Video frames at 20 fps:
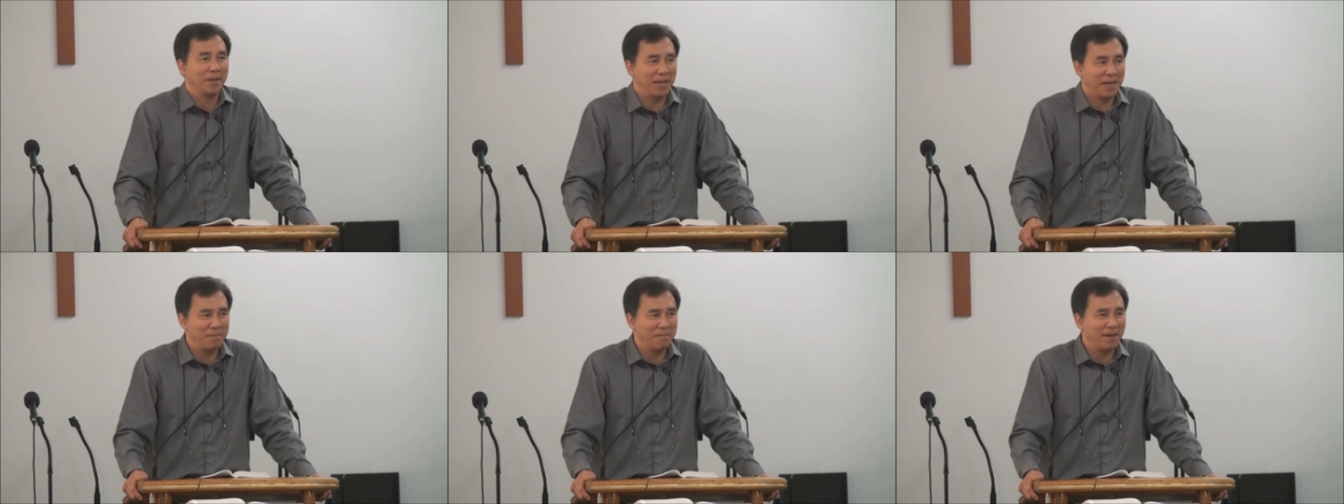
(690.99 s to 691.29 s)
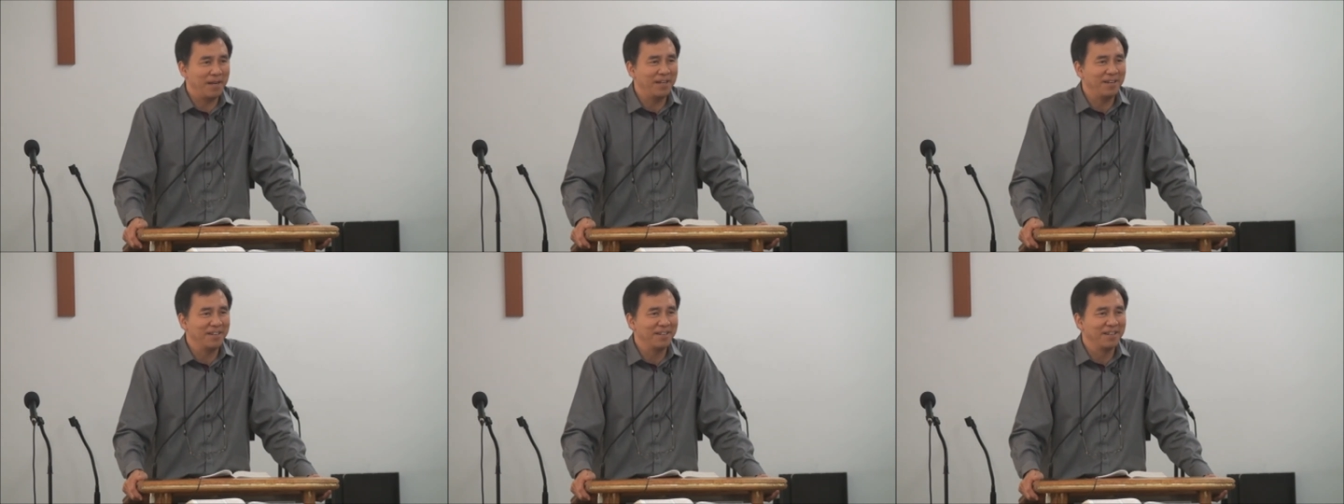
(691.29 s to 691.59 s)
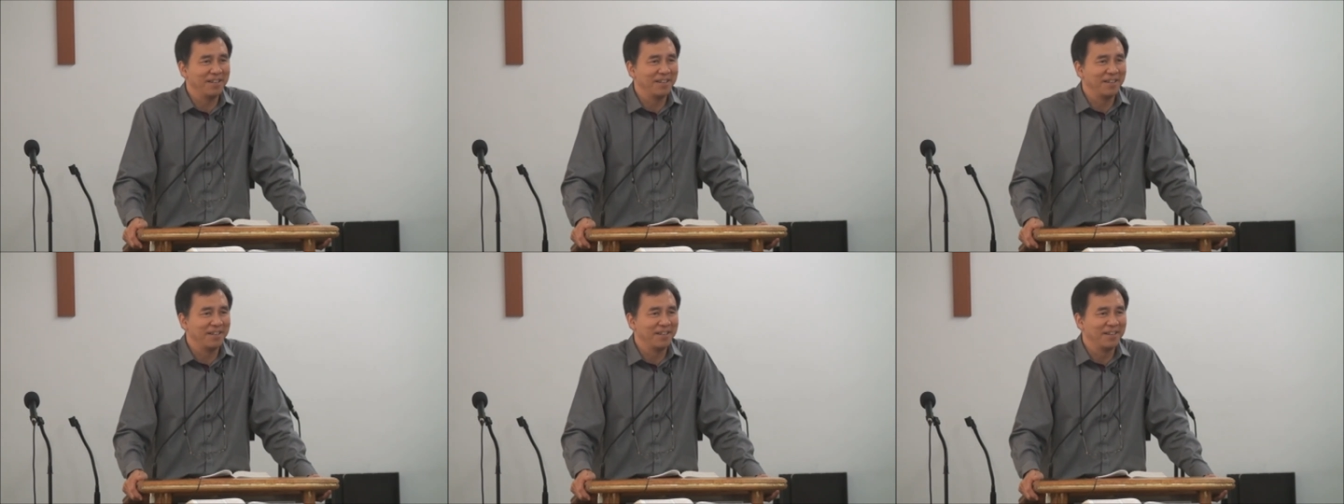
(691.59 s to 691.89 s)
Amen?
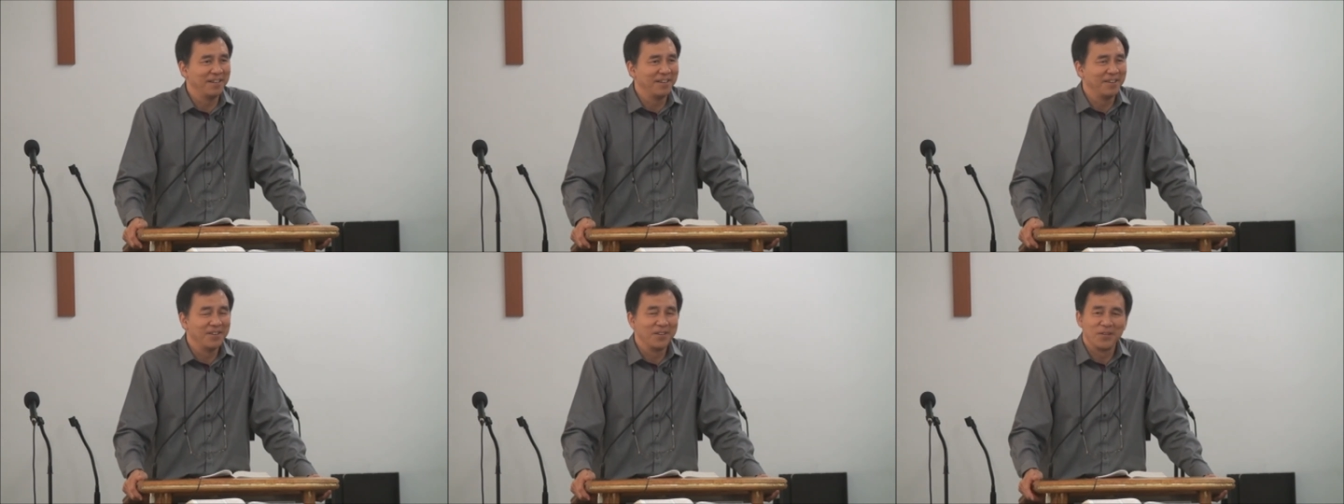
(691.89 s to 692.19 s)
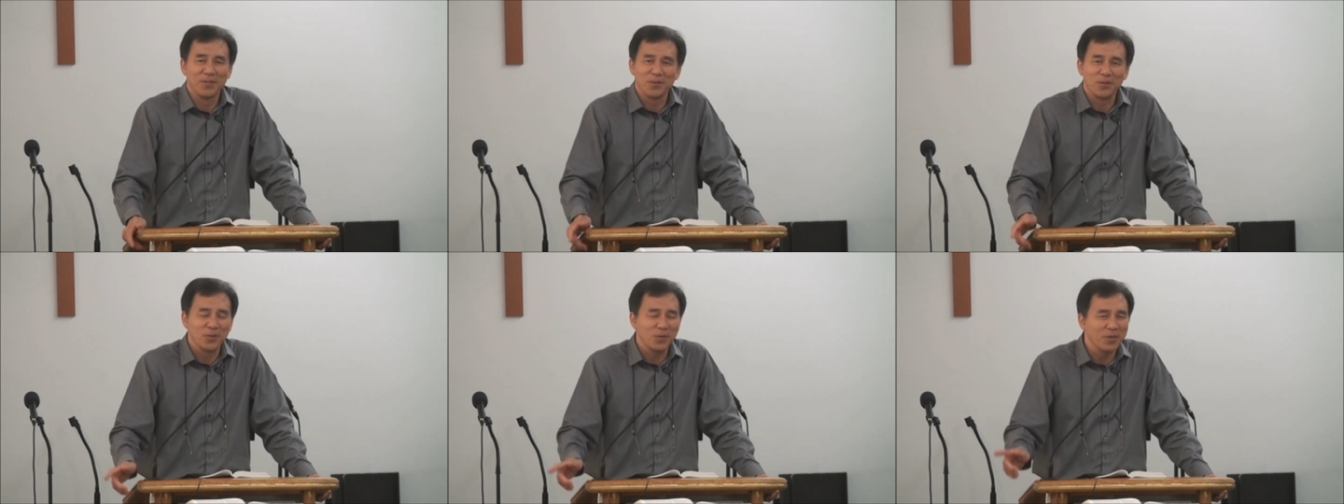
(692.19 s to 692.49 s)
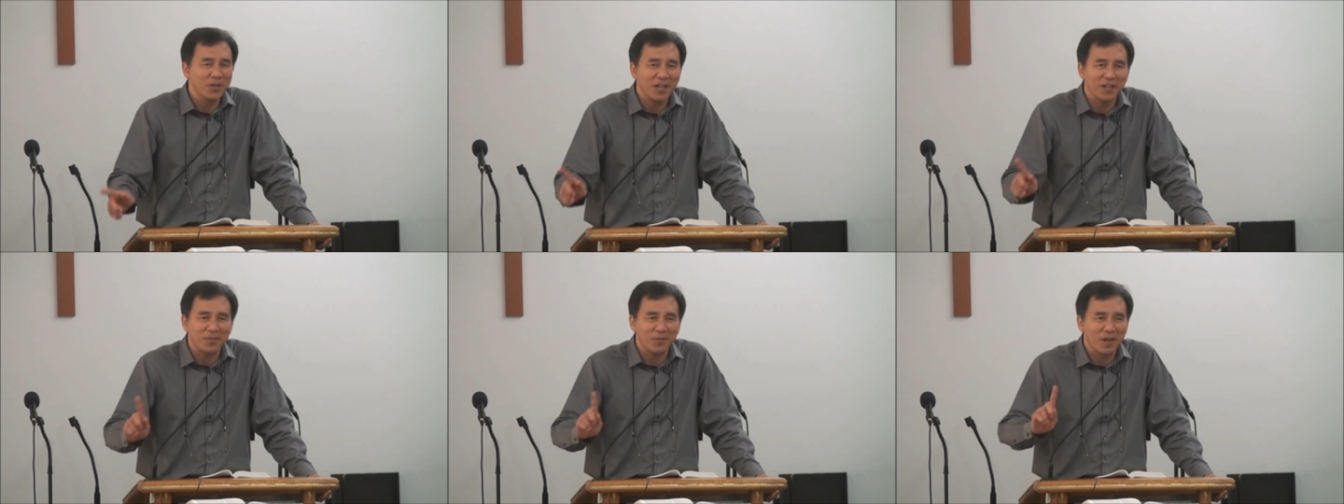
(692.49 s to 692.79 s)

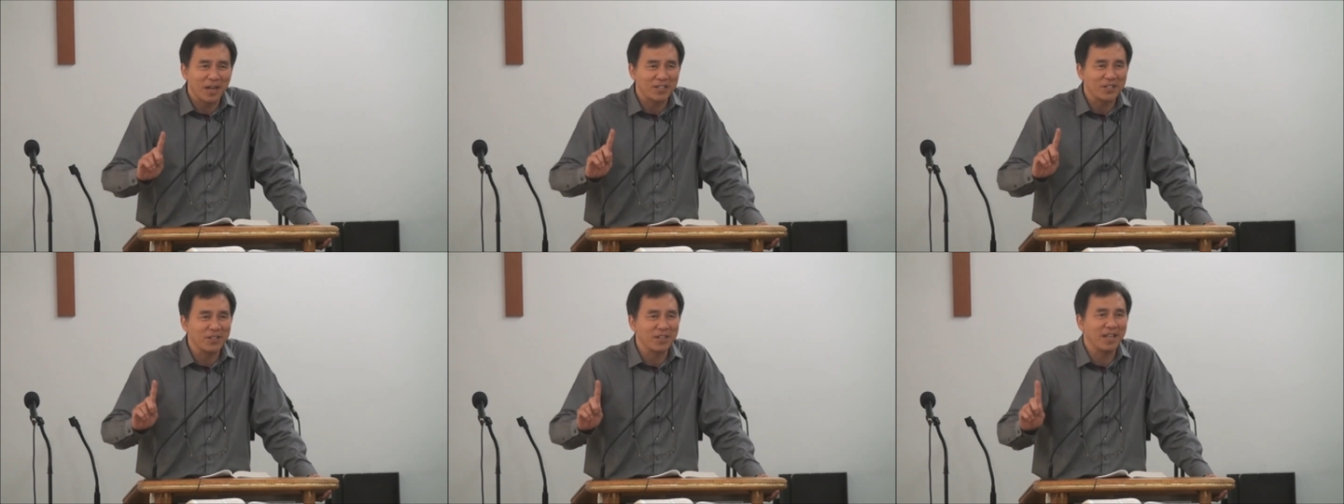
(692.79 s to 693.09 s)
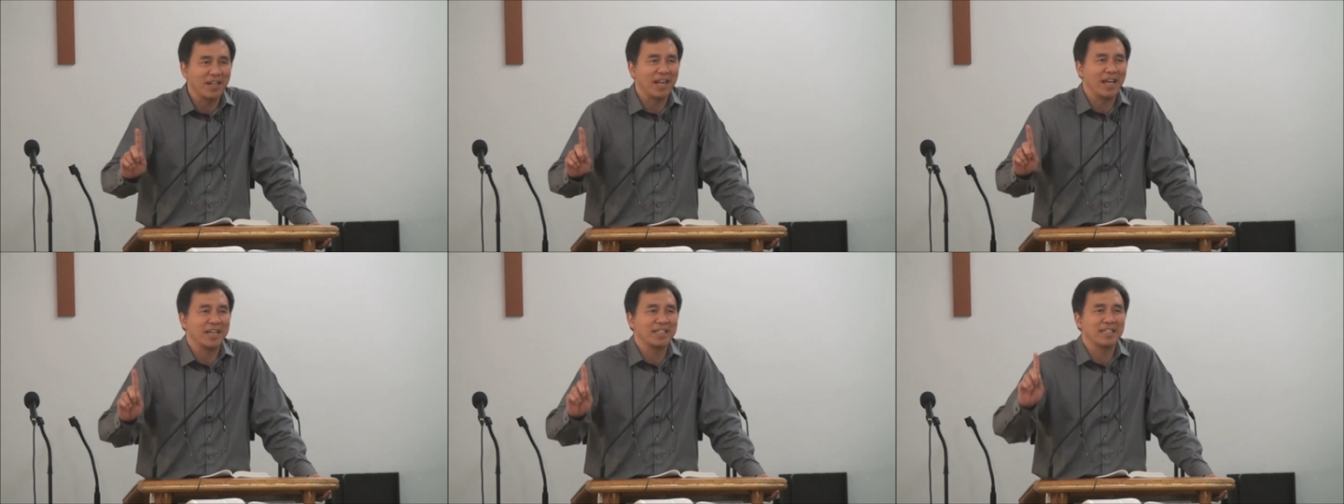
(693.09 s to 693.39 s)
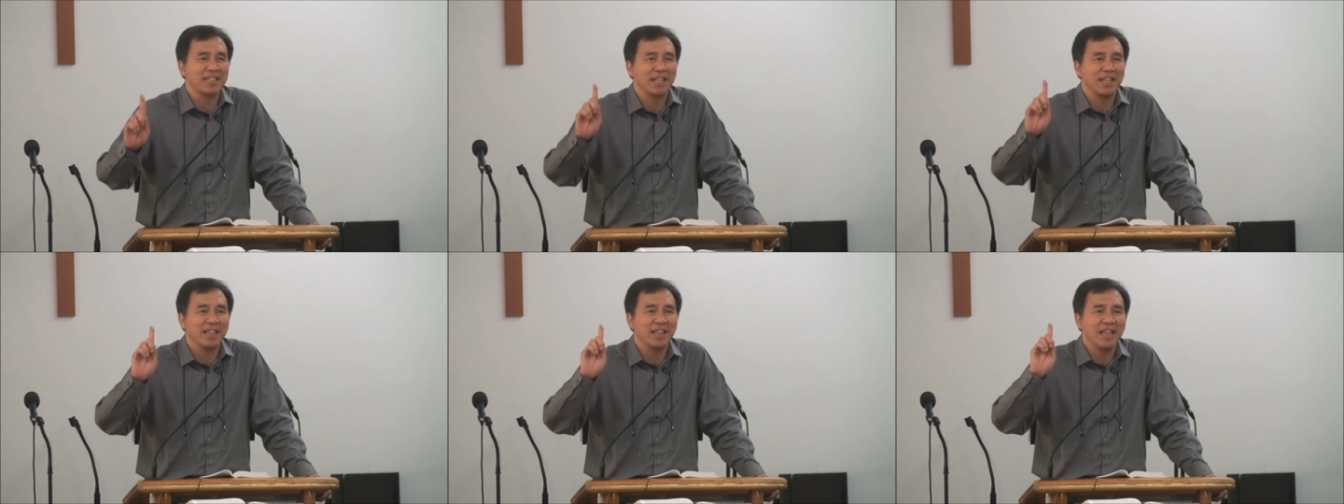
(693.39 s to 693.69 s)
Do not rationalize